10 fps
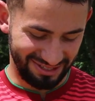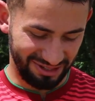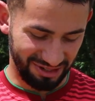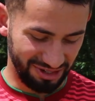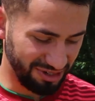
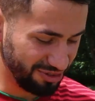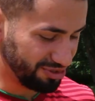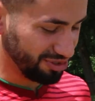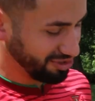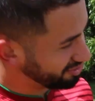you're
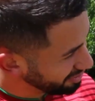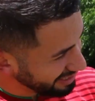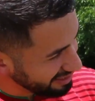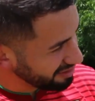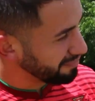used to
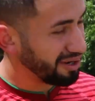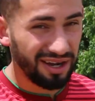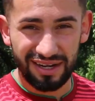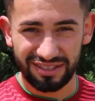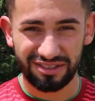hitting the
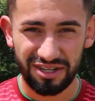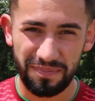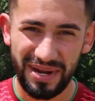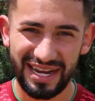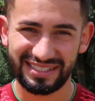ball at a
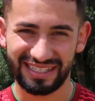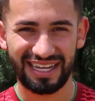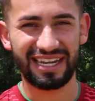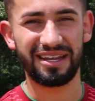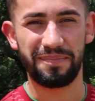certain pace
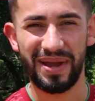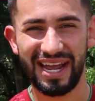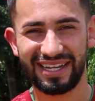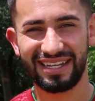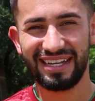and getting it
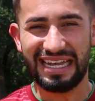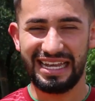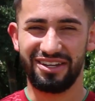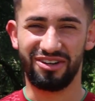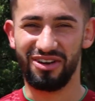back,
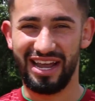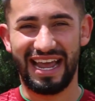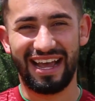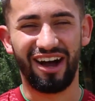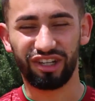
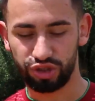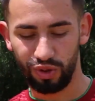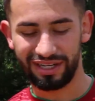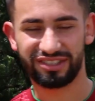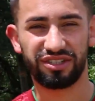
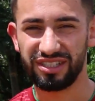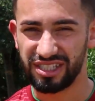also at a certain